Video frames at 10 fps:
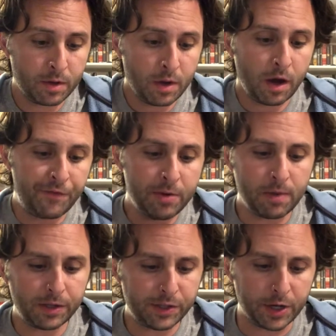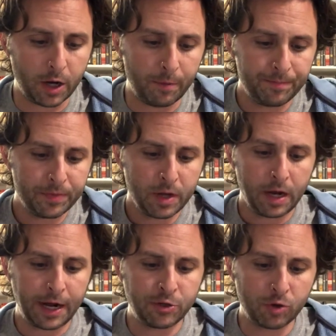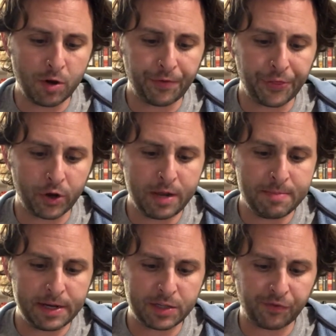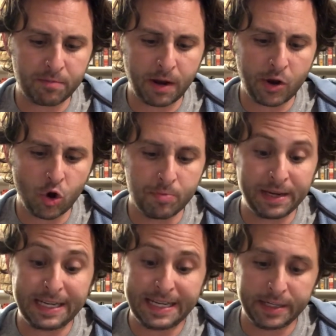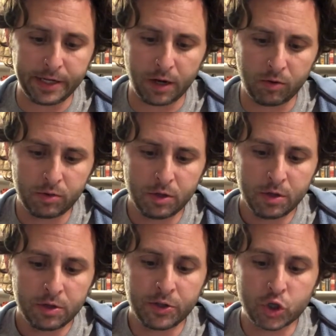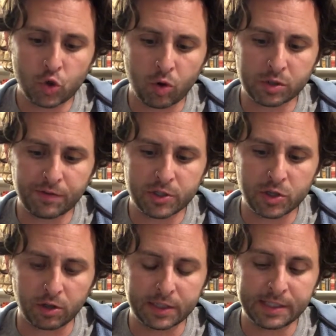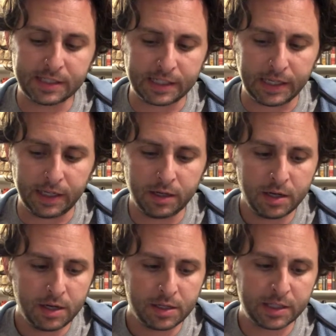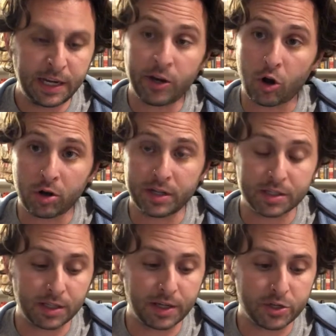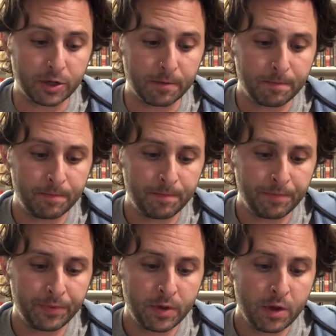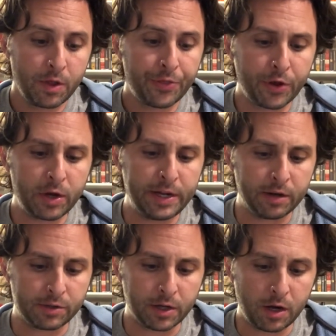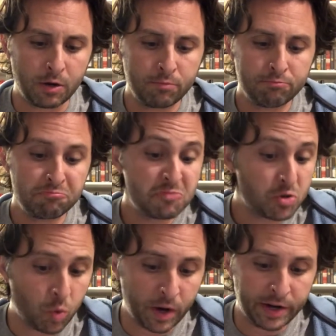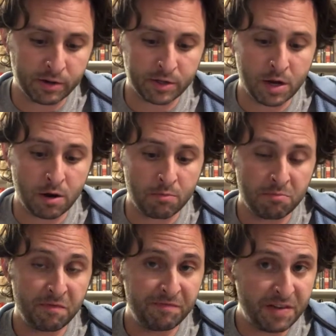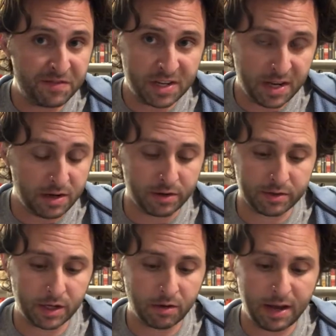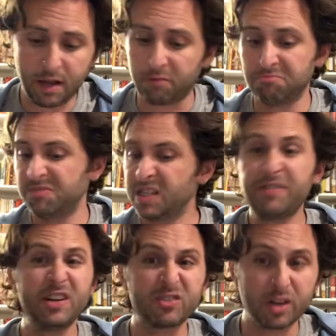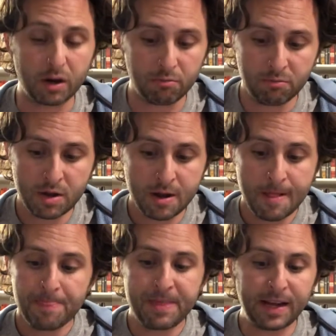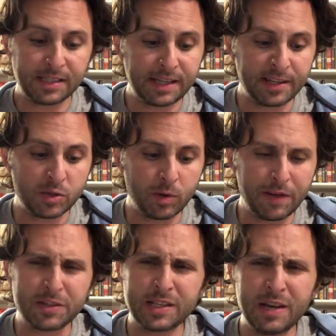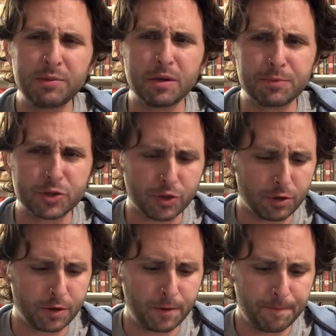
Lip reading: A few months ago, I drove 30 minutes from my home in Indio to the shores of the Salton Sea to see an art installation. 30 years ago, 20 years ago, 15 years ago, hell, 7 years ago, that sentence would have seemed absurd.